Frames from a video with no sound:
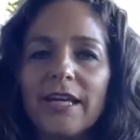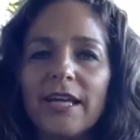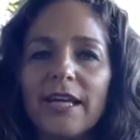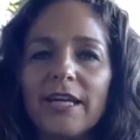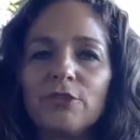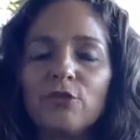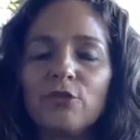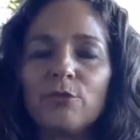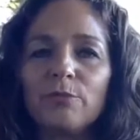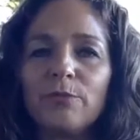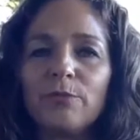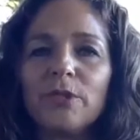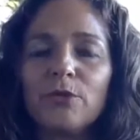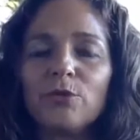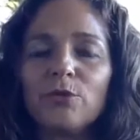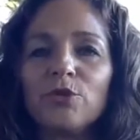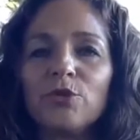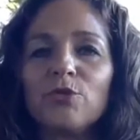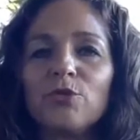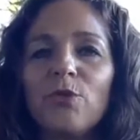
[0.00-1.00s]
and to be
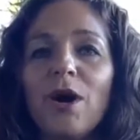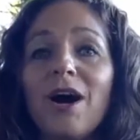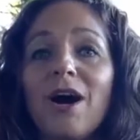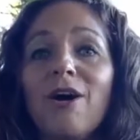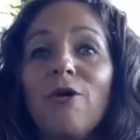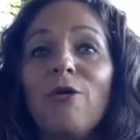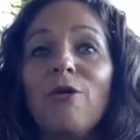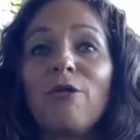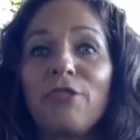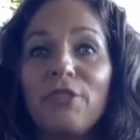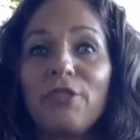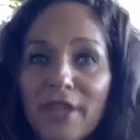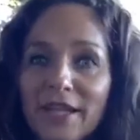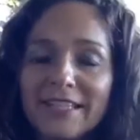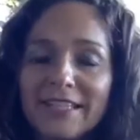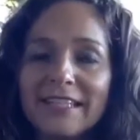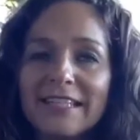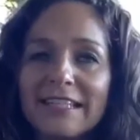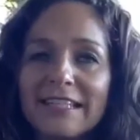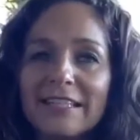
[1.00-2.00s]
who you are
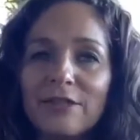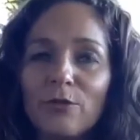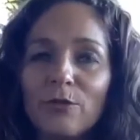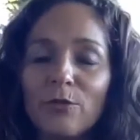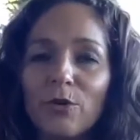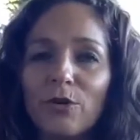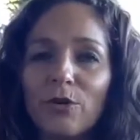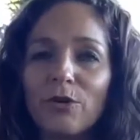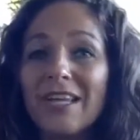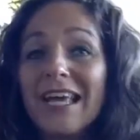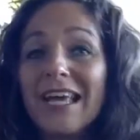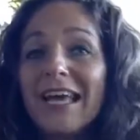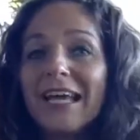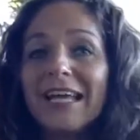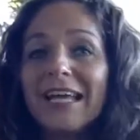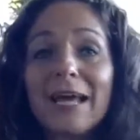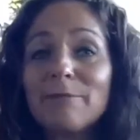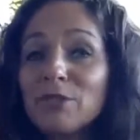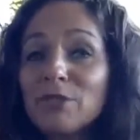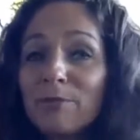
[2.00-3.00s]
authentically in the world.
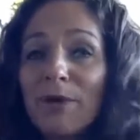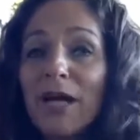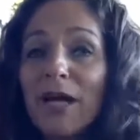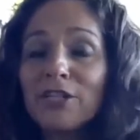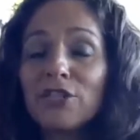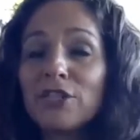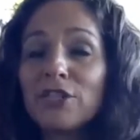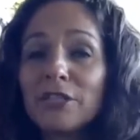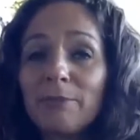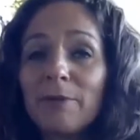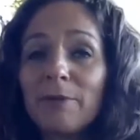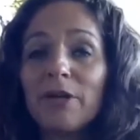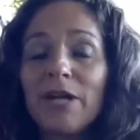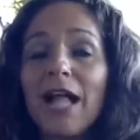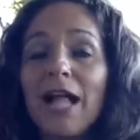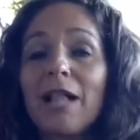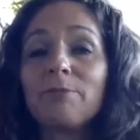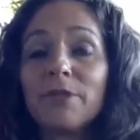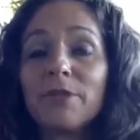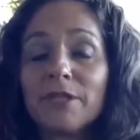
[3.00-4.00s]
And I'm so passionate about
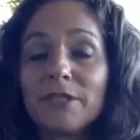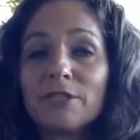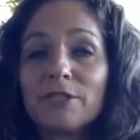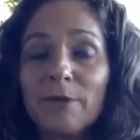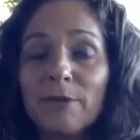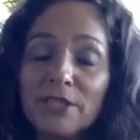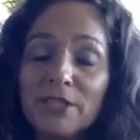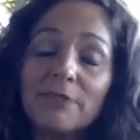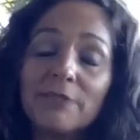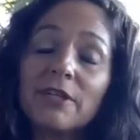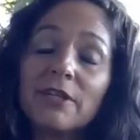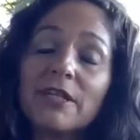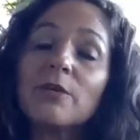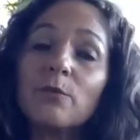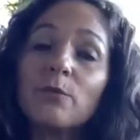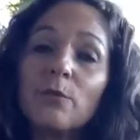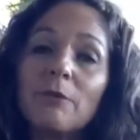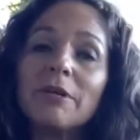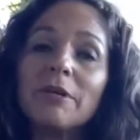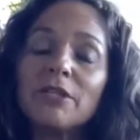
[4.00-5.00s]
helping
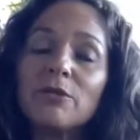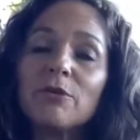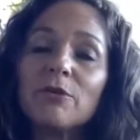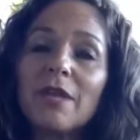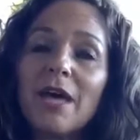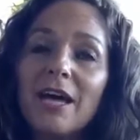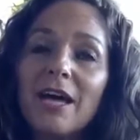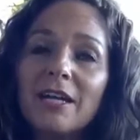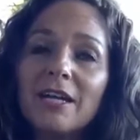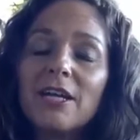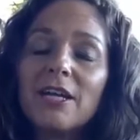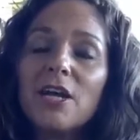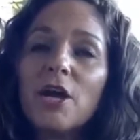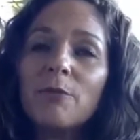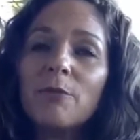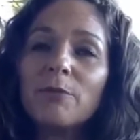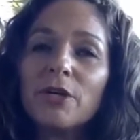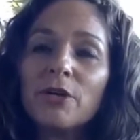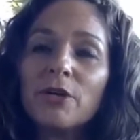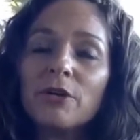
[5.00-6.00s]
specifically women do that
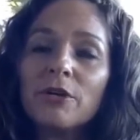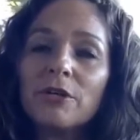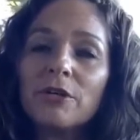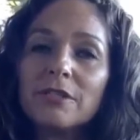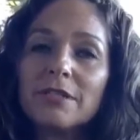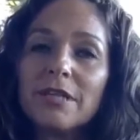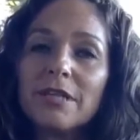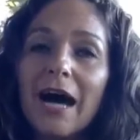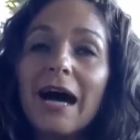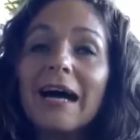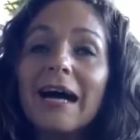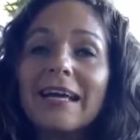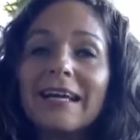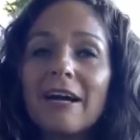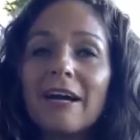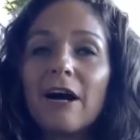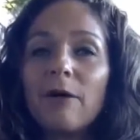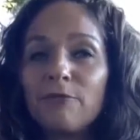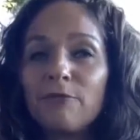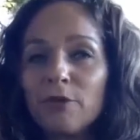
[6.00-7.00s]
because I
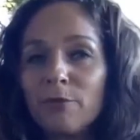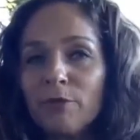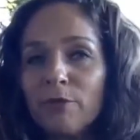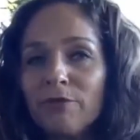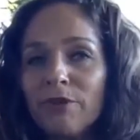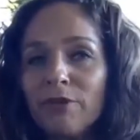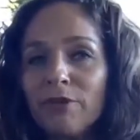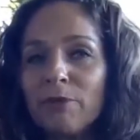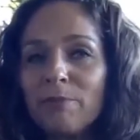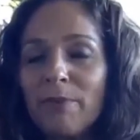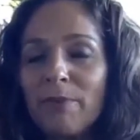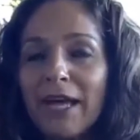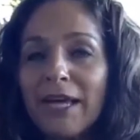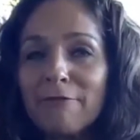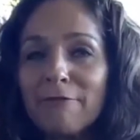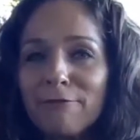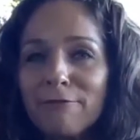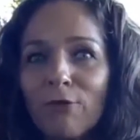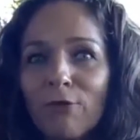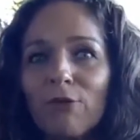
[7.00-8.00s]
come from a very
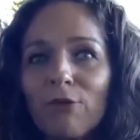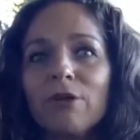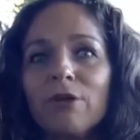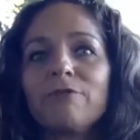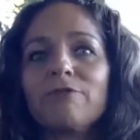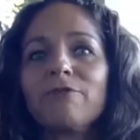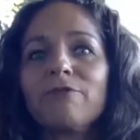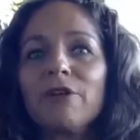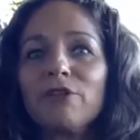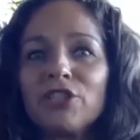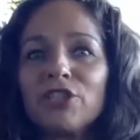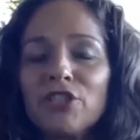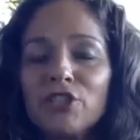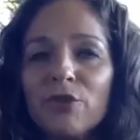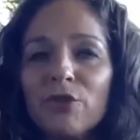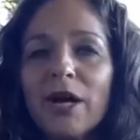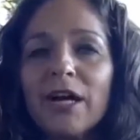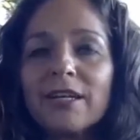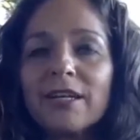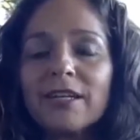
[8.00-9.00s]
painful and very
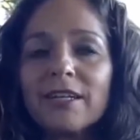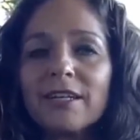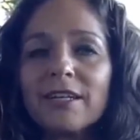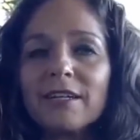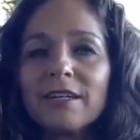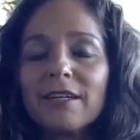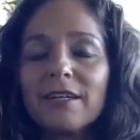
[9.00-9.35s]
struggling